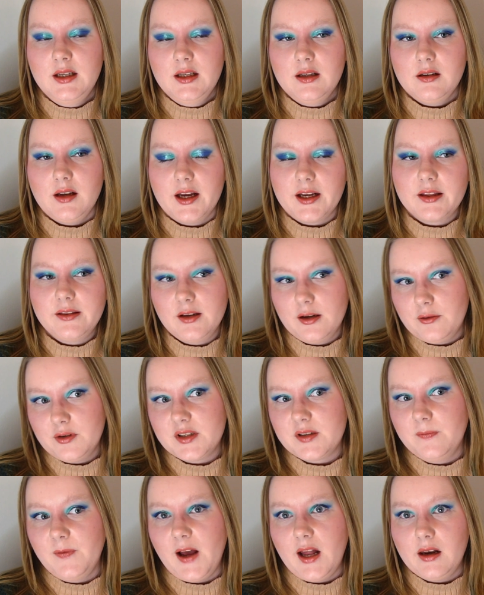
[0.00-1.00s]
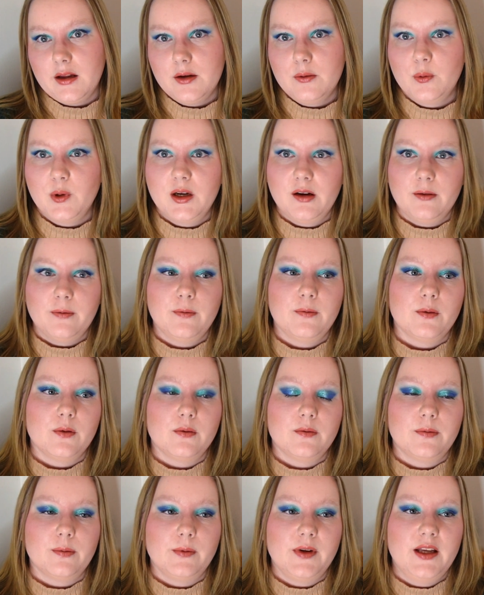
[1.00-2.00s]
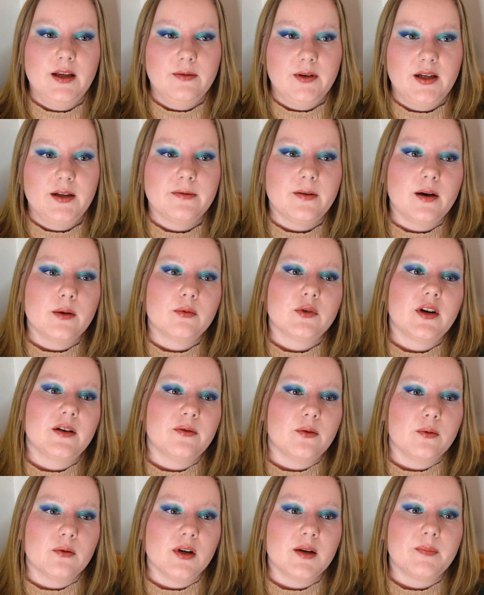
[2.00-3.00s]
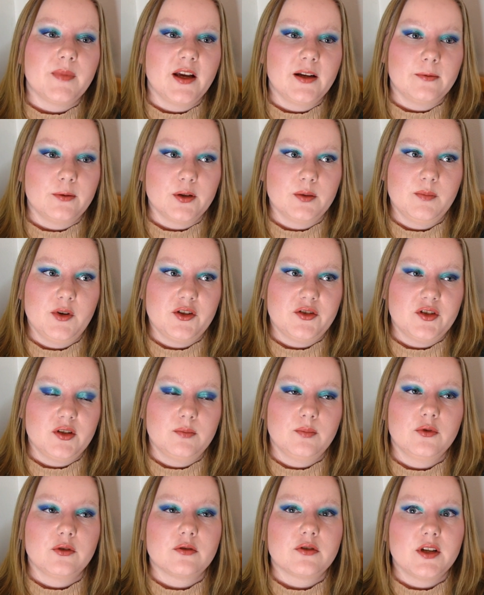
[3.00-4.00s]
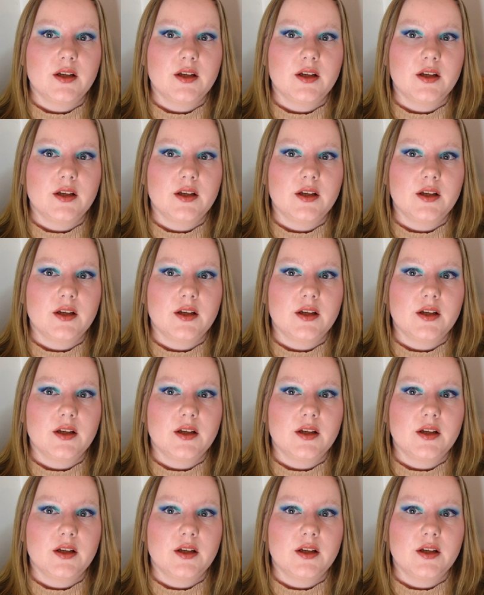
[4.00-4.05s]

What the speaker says: value enough for even if I would have only paid for the budget box,